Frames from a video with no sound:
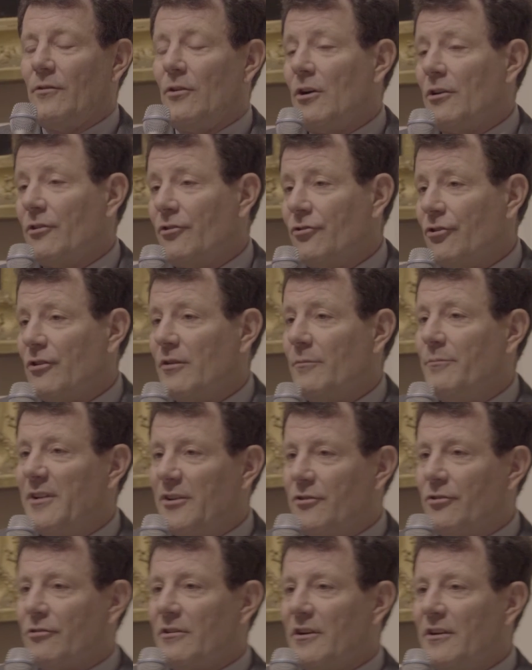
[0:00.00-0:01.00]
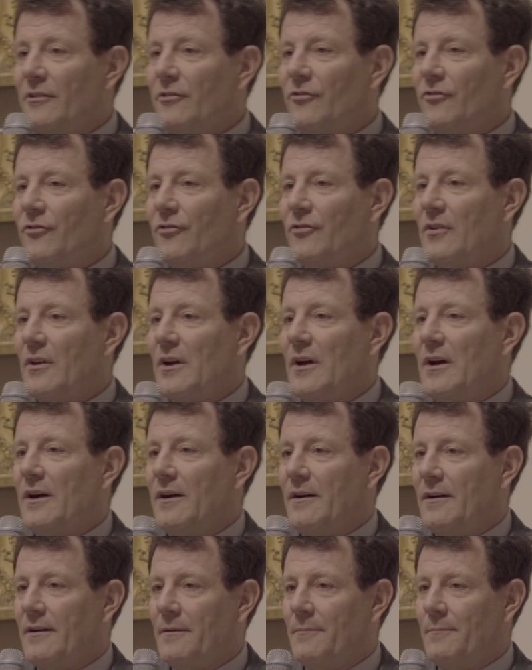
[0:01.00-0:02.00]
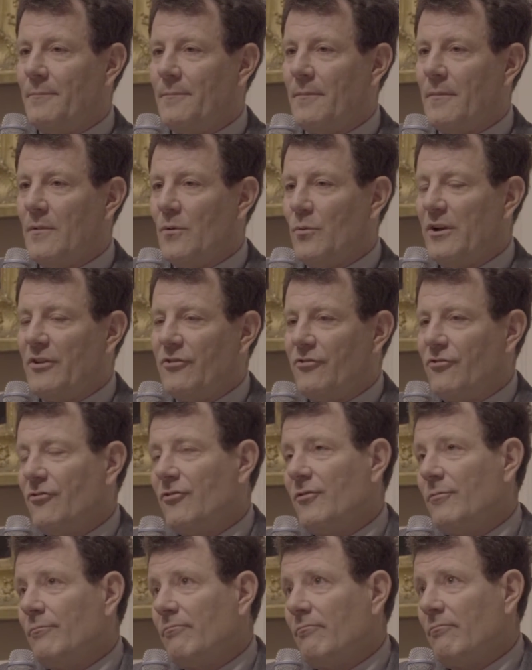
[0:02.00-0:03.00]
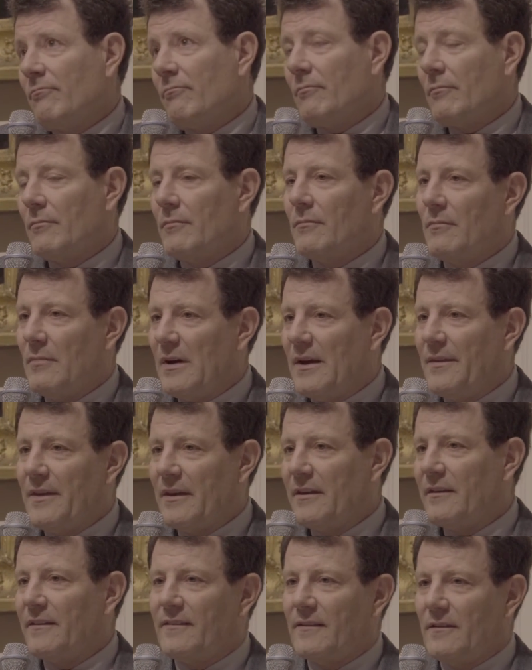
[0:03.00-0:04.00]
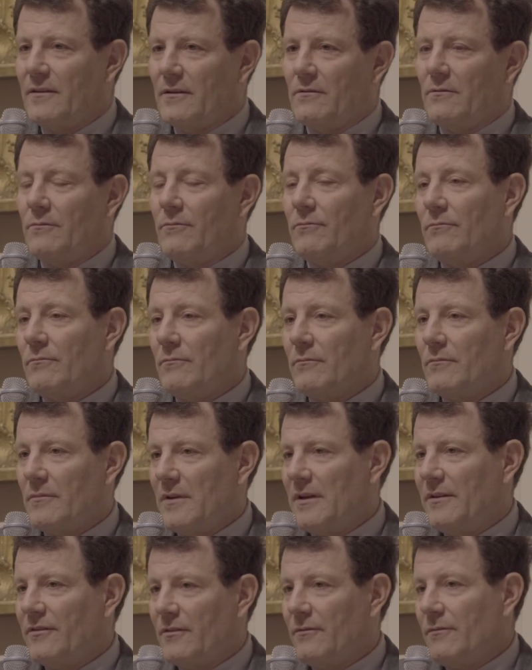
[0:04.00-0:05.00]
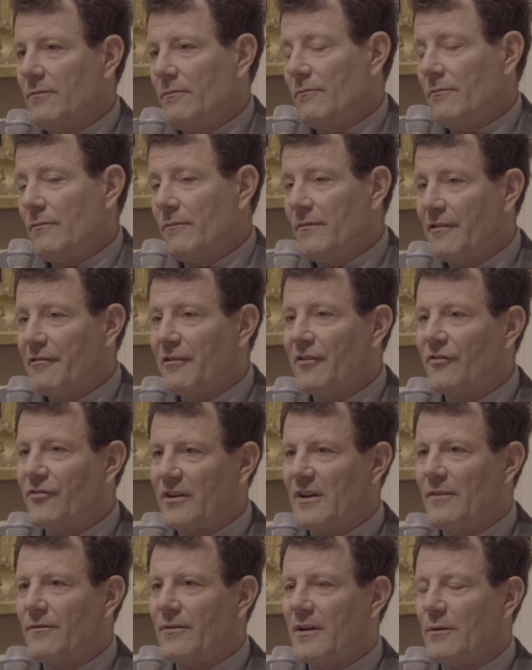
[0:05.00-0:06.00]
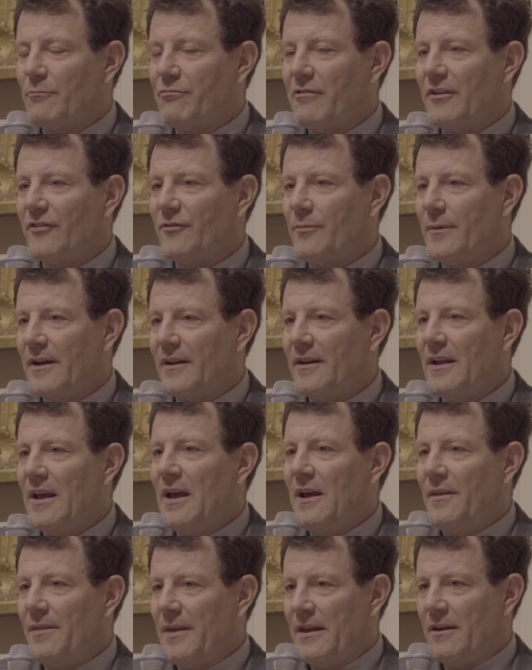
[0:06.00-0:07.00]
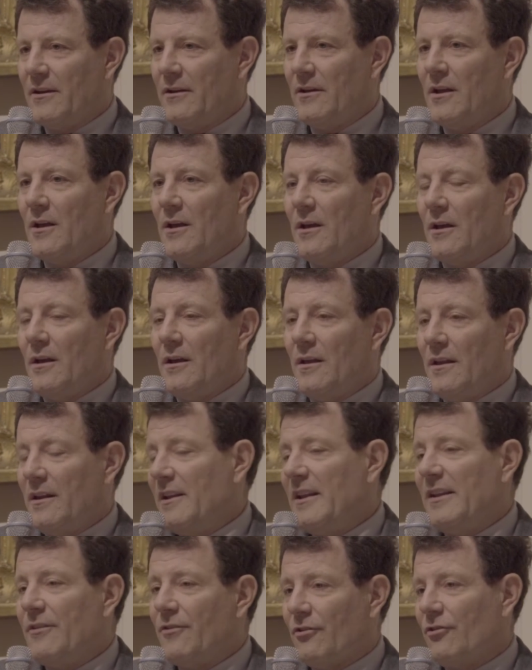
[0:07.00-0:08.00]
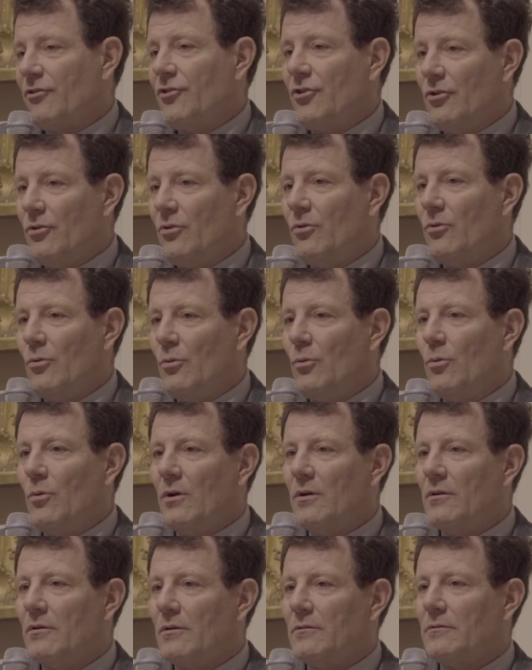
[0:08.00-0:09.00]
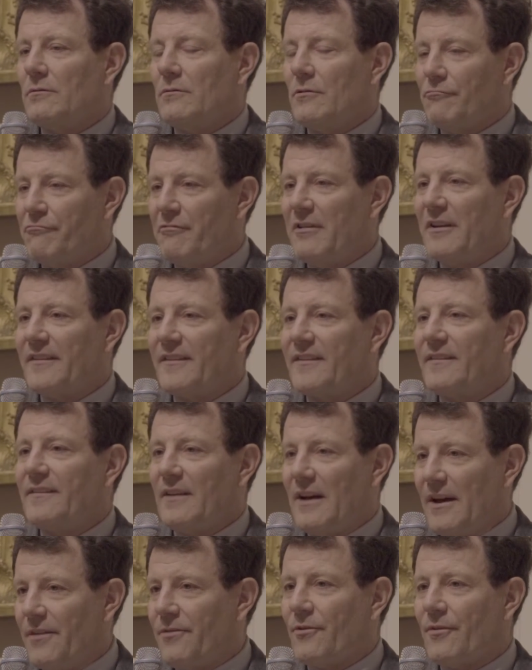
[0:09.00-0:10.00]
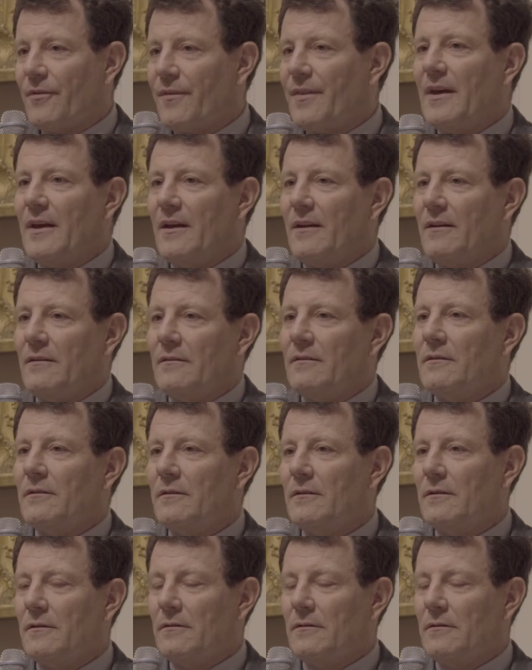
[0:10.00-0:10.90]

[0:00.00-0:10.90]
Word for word: of long-term deterrence, um, which I think is a is a very significant prospect, then indeed there are two risks other than